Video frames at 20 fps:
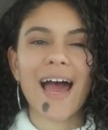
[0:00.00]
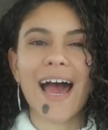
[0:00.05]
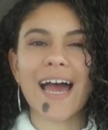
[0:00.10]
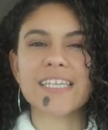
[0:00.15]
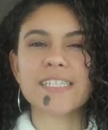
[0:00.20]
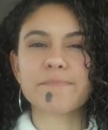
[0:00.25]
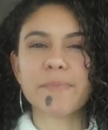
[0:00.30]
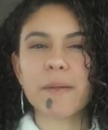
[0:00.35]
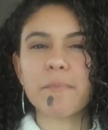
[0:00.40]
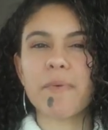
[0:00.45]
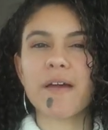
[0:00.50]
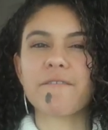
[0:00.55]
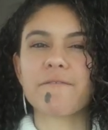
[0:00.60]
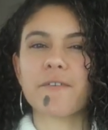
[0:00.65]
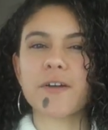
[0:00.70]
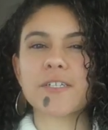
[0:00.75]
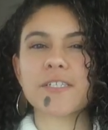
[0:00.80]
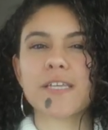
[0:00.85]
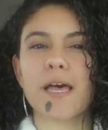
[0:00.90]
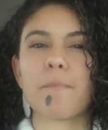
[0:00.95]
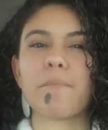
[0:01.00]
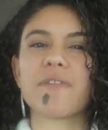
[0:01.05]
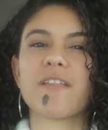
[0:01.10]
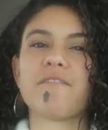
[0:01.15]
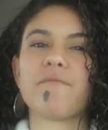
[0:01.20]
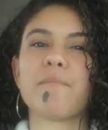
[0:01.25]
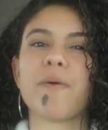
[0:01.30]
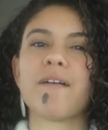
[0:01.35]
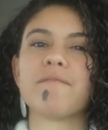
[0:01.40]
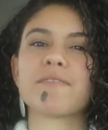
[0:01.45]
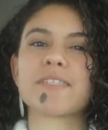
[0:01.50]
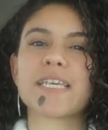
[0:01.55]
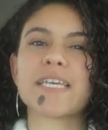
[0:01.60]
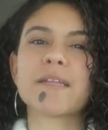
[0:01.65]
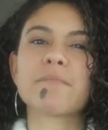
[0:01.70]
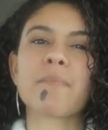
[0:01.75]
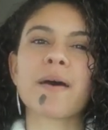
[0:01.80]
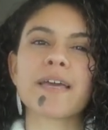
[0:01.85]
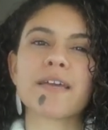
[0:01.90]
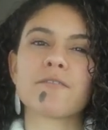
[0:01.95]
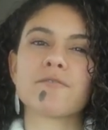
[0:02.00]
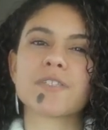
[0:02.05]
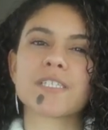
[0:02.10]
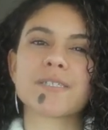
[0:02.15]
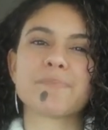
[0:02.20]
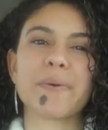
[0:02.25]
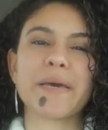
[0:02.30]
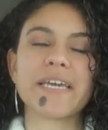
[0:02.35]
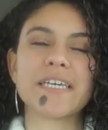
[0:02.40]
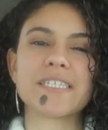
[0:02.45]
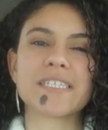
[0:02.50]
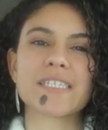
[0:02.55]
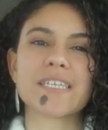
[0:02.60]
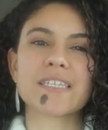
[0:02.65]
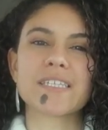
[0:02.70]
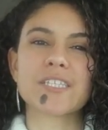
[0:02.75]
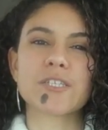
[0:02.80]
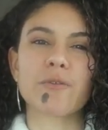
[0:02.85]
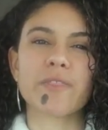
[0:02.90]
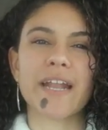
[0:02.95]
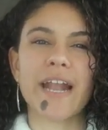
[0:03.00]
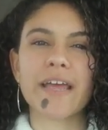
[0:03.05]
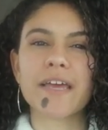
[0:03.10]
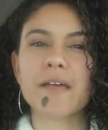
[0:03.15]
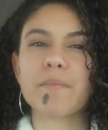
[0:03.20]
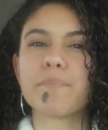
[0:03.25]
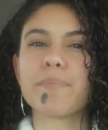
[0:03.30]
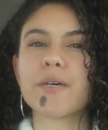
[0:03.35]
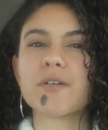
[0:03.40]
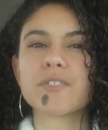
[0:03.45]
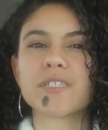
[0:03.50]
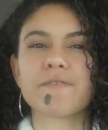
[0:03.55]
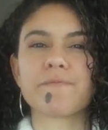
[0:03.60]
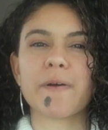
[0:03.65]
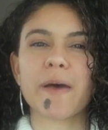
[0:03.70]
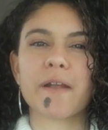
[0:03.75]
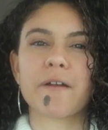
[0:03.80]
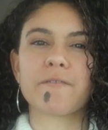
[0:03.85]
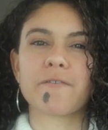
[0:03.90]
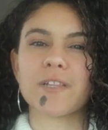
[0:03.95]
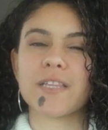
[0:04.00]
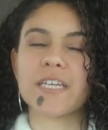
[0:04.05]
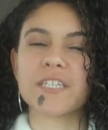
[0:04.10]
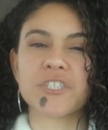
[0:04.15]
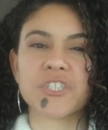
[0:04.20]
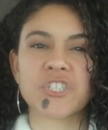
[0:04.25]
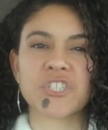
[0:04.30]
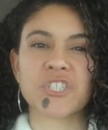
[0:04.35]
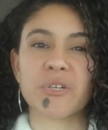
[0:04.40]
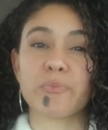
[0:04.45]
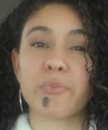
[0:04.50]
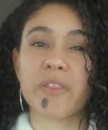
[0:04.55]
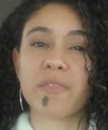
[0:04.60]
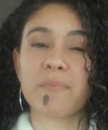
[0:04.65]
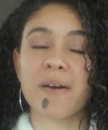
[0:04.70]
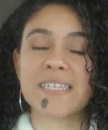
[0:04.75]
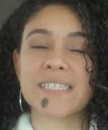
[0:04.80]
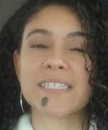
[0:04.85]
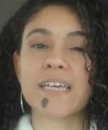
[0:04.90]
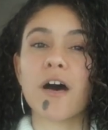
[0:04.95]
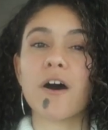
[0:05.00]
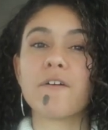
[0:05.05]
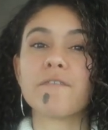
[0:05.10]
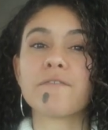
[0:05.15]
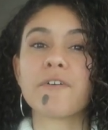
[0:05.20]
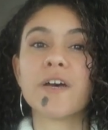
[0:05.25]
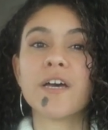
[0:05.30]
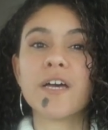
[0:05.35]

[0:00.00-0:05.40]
I spent my first couple of months in my own space so that I could build a better relationship with myself,